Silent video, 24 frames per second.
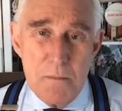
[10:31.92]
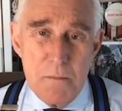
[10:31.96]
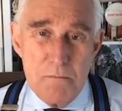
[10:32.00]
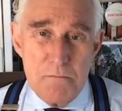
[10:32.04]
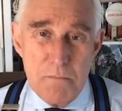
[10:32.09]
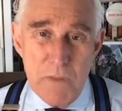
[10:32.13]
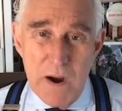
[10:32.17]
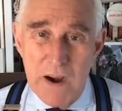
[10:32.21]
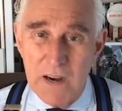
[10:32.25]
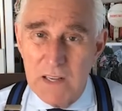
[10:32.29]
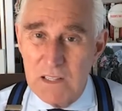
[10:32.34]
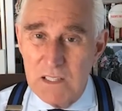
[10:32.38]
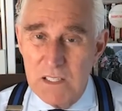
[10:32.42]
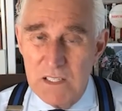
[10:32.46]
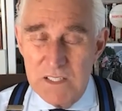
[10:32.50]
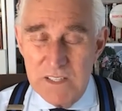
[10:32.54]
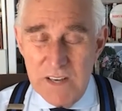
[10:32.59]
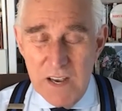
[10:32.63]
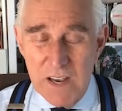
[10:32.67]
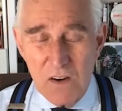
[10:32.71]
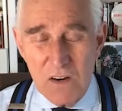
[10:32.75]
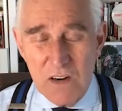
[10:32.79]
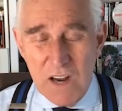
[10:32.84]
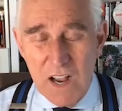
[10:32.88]
Mike
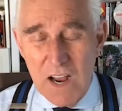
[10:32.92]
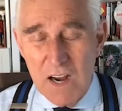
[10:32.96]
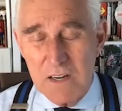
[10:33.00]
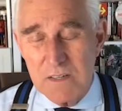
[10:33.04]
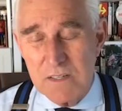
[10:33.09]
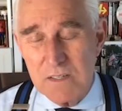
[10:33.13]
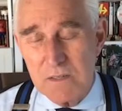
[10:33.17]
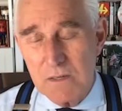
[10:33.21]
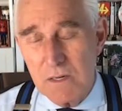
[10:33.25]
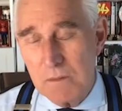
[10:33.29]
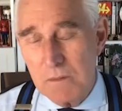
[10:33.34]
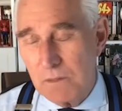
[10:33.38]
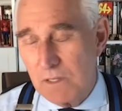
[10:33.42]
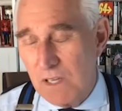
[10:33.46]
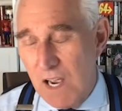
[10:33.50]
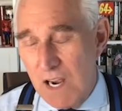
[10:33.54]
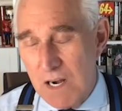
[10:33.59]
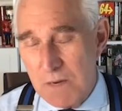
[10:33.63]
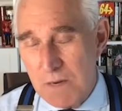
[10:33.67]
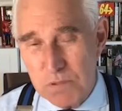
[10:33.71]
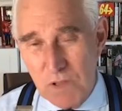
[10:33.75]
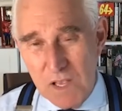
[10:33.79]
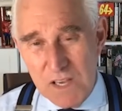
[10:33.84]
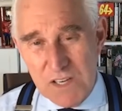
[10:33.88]
Lindell, God
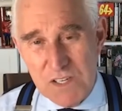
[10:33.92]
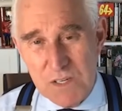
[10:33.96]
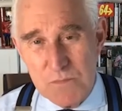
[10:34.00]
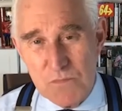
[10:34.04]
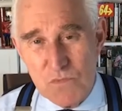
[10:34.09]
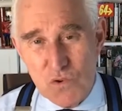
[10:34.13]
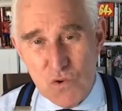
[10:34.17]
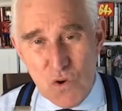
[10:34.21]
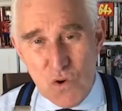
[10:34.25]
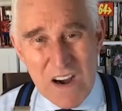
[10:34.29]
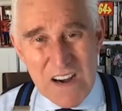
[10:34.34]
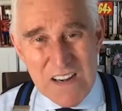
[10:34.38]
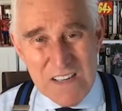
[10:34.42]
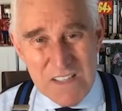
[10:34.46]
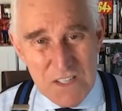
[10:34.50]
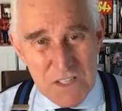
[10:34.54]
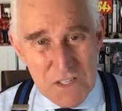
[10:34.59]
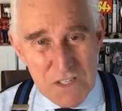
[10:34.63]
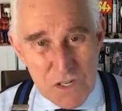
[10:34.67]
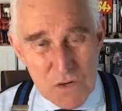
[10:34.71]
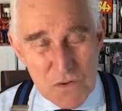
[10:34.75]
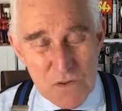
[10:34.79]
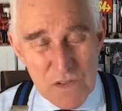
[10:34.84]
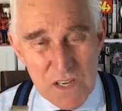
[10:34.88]
bless him, tried to
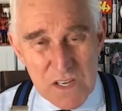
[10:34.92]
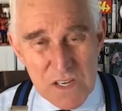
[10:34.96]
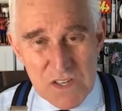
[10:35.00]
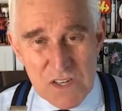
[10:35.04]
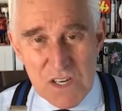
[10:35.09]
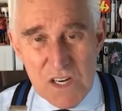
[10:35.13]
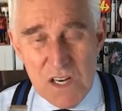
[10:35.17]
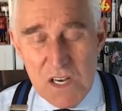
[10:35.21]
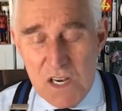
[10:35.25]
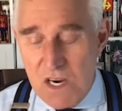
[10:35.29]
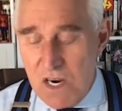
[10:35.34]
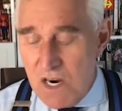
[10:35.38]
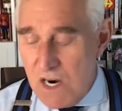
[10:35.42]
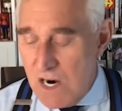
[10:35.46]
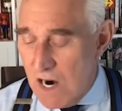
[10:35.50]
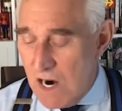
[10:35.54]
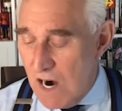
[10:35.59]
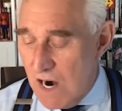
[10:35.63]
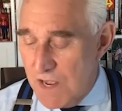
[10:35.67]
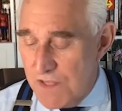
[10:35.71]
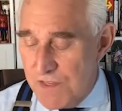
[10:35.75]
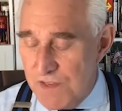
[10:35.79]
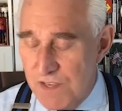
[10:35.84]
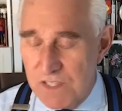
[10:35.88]
do this.
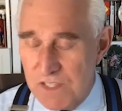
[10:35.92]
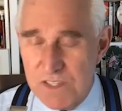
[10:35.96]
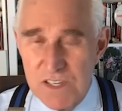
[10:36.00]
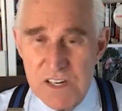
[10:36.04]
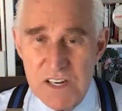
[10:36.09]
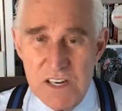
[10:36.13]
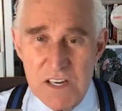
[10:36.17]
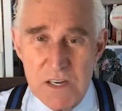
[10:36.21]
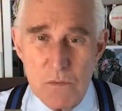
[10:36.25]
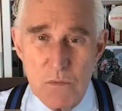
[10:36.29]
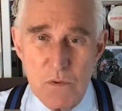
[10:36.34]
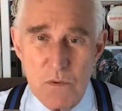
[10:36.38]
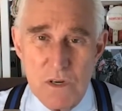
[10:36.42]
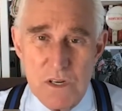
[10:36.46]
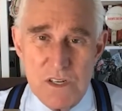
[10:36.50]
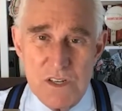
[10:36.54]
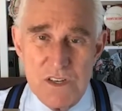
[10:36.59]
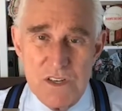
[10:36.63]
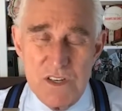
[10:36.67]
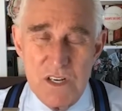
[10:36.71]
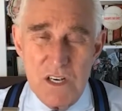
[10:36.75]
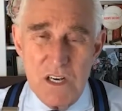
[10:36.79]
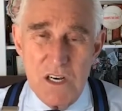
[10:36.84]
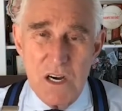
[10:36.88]
I think that he
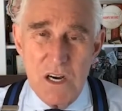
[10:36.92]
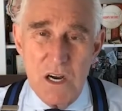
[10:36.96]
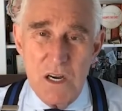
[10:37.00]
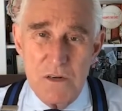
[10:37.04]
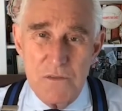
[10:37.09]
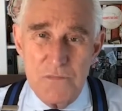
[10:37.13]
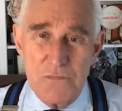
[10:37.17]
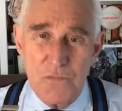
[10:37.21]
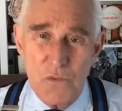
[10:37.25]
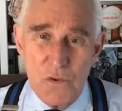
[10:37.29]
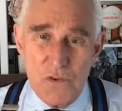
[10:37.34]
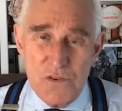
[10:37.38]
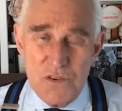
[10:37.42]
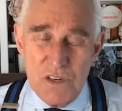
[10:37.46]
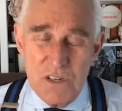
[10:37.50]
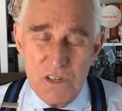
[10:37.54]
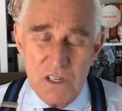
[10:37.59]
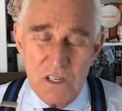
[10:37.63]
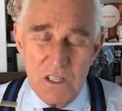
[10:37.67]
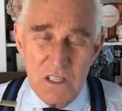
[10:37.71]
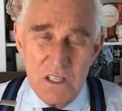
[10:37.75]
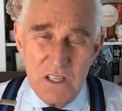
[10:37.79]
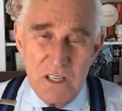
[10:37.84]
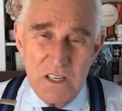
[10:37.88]
was
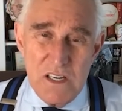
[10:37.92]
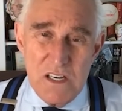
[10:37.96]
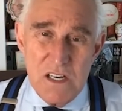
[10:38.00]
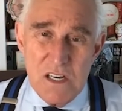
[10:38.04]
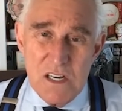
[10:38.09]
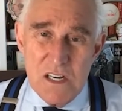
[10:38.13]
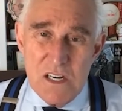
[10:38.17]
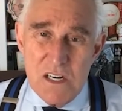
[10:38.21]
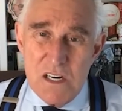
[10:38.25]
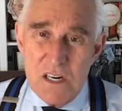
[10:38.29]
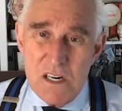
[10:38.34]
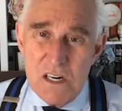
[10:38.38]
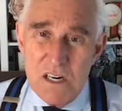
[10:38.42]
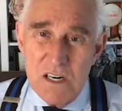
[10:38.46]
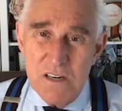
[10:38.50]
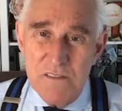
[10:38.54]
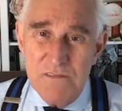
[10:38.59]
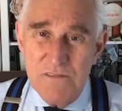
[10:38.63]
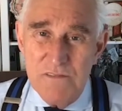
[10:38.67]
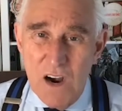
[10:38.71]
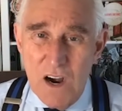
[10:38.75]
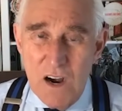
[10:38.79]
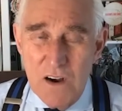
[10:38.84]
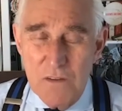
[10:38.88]
unfortunately
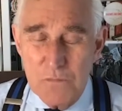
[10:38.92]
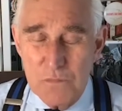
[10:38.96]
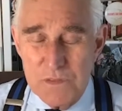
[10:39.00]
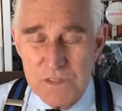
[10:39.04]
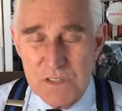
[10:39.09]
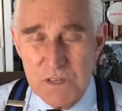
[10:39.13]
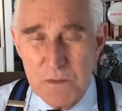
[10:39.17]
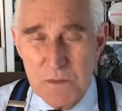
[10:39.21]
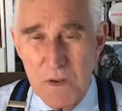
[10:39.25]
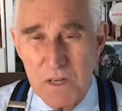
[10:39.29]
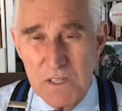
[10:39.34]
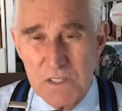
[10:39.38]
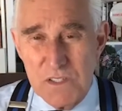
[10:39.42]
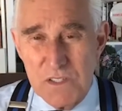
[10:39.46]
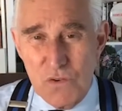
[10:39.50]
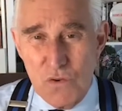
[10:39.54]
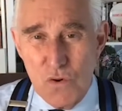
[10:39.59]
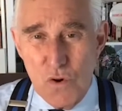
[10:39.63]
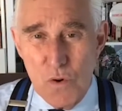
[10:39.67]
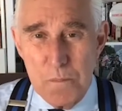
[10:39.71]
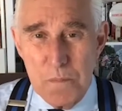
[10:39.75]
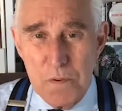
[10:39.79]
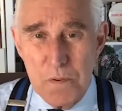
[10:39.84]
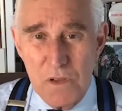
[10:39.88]
involved with some
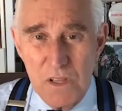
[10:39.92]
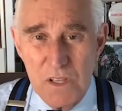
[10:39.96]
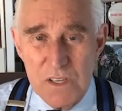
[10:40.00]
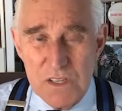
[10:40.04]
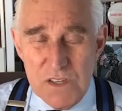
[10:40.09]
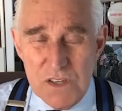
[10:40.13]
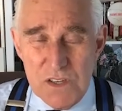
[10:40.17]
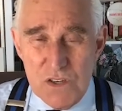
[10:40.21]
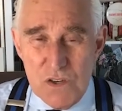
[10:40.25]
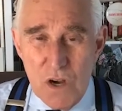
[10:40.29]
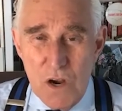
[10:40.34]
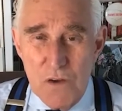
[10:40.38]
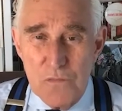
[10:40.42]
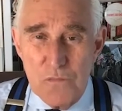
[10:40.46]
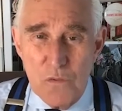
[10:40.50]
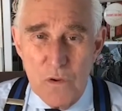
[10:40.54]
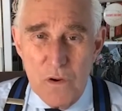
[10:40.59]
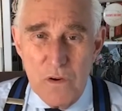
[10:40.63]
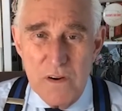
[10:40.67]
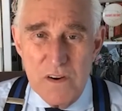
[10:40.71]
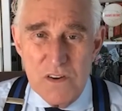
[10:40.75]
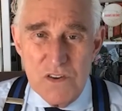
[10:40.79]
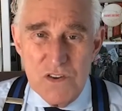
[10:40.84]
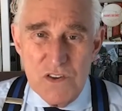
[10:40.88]
unscrupulous
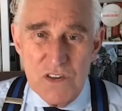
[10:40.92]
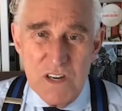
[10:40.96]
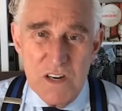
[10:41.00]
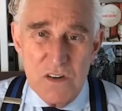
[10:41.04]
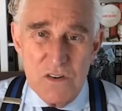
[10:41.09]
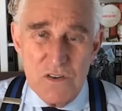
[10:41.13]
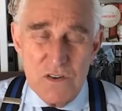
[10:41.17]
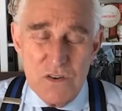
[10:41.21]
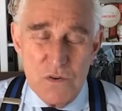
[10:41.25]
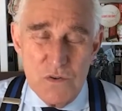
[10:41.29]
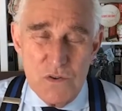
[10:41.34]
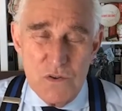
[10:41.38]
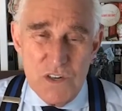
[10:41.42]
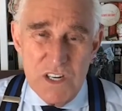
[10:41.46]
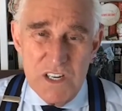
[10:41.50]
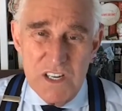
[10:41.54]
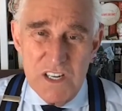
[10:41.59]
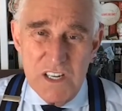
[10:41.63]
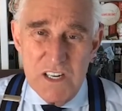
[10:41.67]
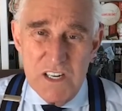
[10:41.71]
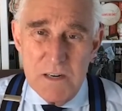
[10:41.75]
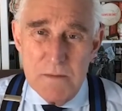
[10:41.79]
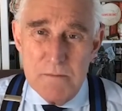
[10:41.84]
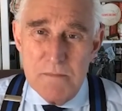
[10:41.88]
software engineers who
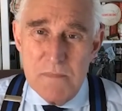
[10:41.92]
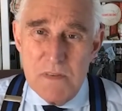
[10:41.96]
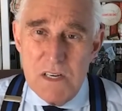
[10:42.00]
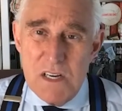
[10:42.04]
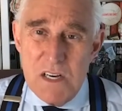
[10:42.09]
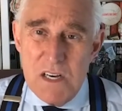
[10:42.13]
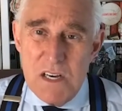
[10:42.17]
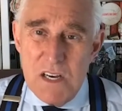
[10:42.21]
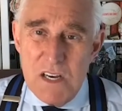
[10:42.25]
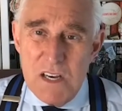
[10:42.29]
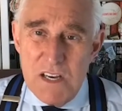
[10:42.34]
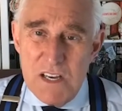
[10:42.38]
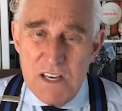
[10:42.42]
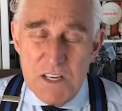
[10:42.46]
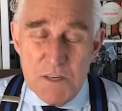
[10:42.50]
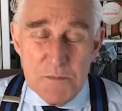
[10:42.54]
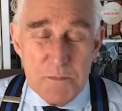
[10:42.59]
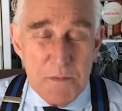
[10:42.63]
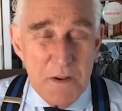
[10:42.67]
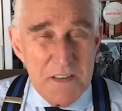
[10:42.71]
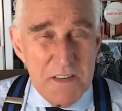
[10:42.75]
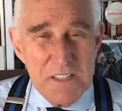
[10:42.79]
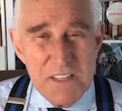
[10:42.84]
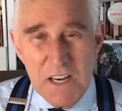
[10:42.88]
cheated him. He
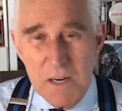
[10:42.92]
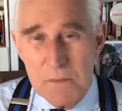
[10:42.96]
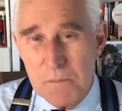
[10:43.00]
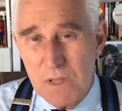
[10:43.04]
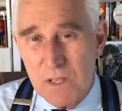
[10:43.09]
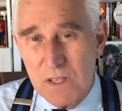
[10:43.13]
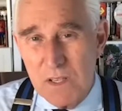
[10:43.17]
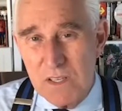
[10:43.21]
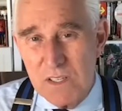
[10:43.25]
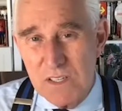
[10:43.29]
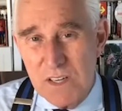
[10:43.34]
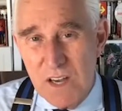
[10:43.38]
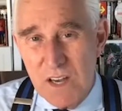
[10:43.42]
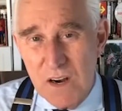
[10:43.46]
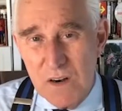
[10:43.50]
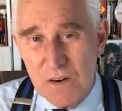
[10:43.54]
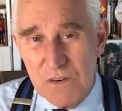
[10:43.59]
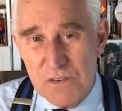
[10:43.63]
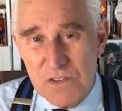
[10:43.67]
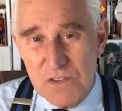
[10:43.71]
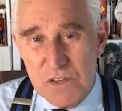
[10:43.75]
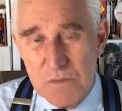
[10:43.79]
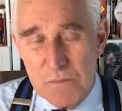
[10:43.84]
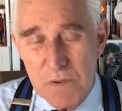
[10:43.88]
spent $10 million
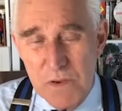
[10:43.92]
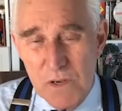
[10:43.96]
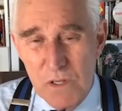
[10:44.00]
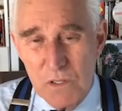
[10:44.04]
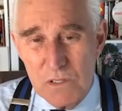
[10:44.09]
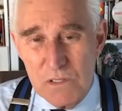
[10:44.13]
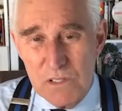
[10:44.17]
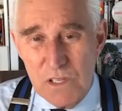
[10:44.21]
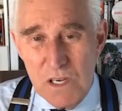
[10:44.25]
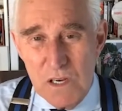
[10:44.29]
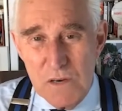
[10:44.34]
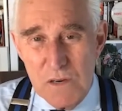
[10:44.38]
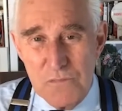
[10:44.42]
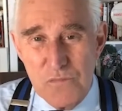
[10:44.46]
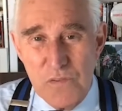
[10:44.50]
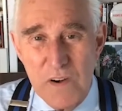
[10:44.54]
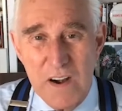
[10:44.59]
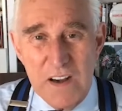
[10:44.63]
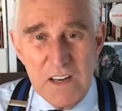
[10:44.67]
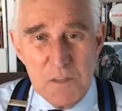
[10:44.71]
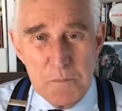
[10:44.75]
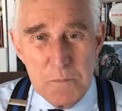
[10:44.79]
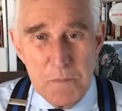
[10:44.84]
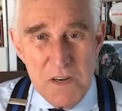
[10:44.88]
to build
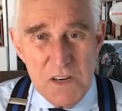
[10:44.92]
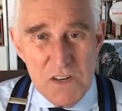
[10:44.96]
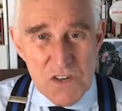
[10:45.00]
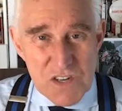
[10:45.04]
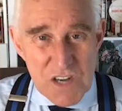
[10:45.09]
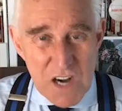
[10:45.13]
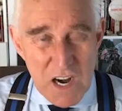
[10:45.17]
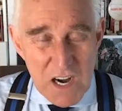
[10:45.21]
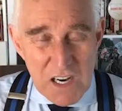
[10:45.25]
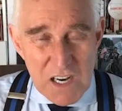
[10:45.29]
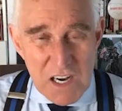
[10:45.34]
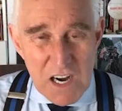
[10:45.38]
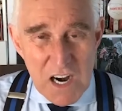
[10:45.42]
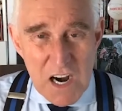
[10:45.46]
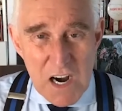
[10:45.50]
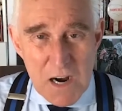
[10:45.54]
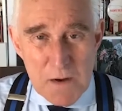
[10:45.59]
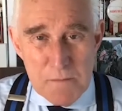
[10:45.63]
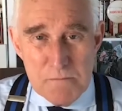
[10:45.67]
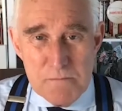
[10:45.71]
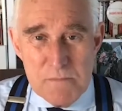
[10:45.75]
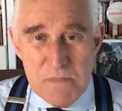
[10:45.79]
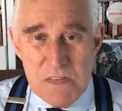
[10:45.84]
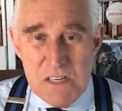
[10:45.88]

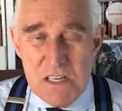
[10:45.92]
frankspeech.com,